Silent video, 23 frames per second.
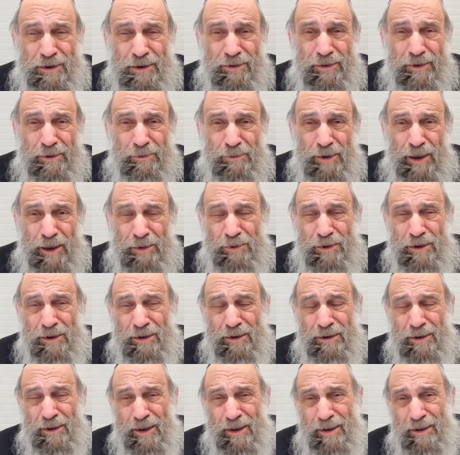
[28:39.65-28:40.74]
even though maybe
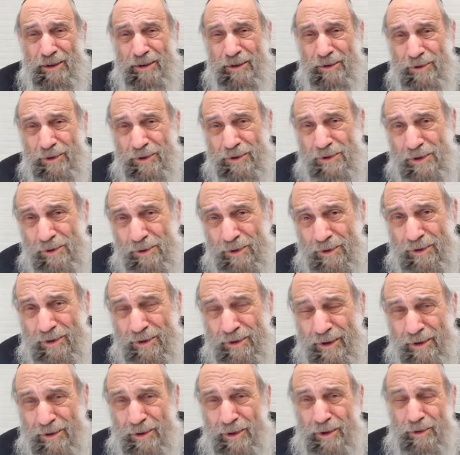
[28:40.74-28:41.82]
it looks good
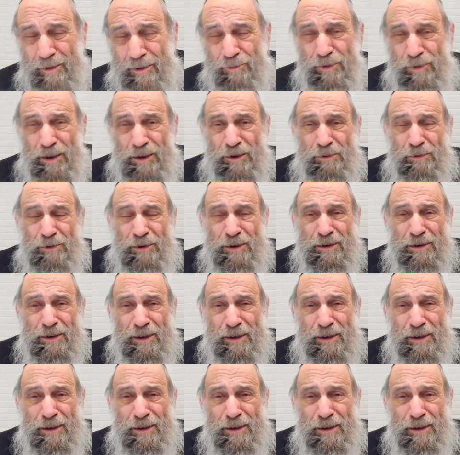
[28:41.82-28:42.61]
that the bakery,